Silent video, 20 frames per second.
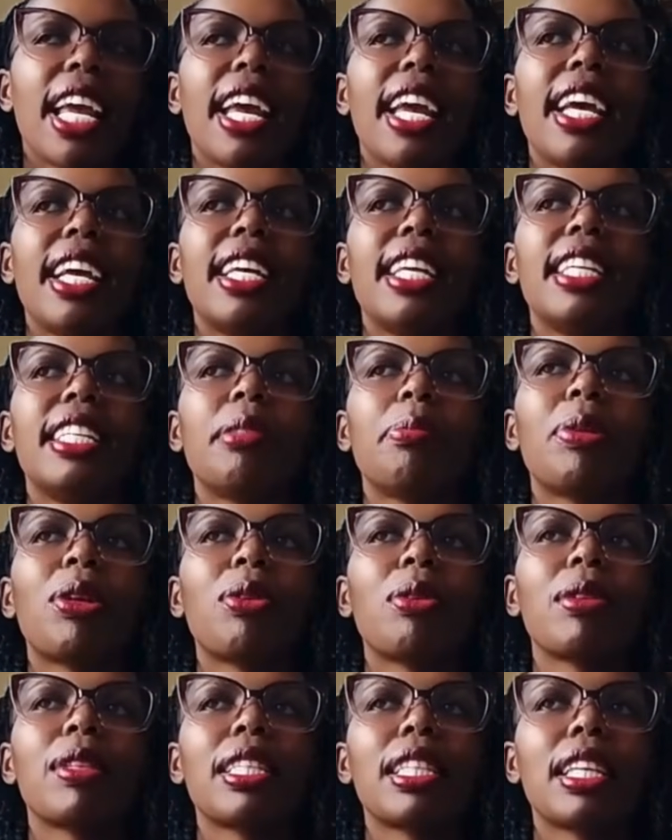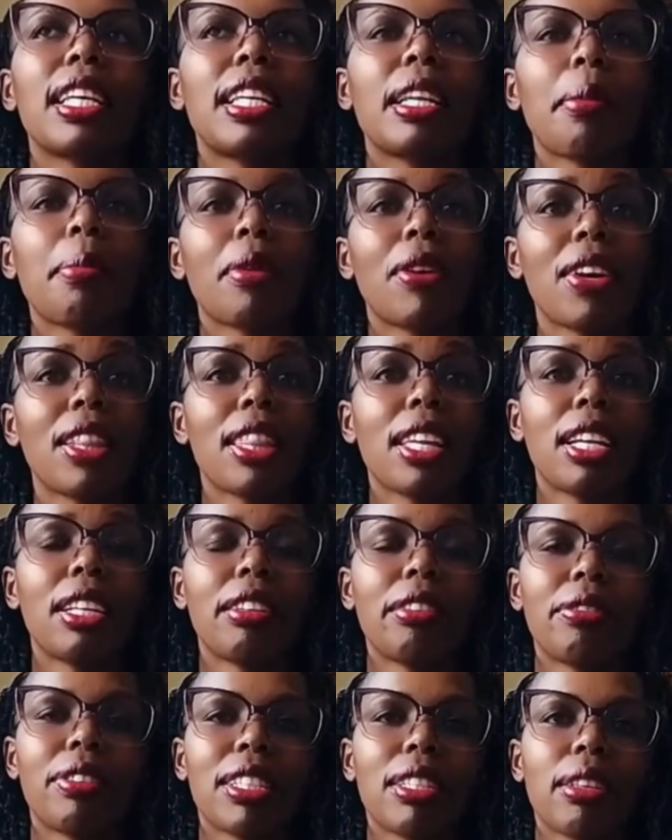And because number one, they're
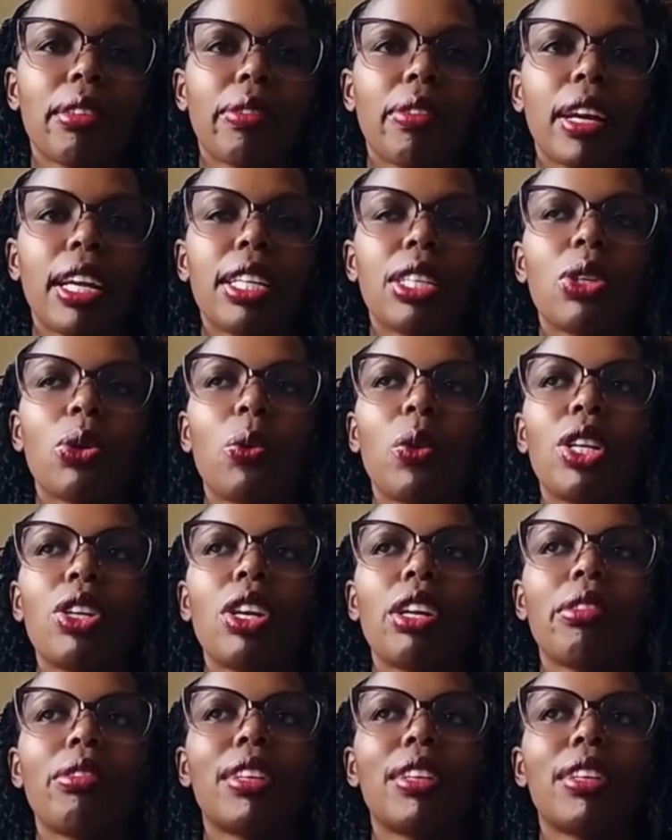diversified. When you're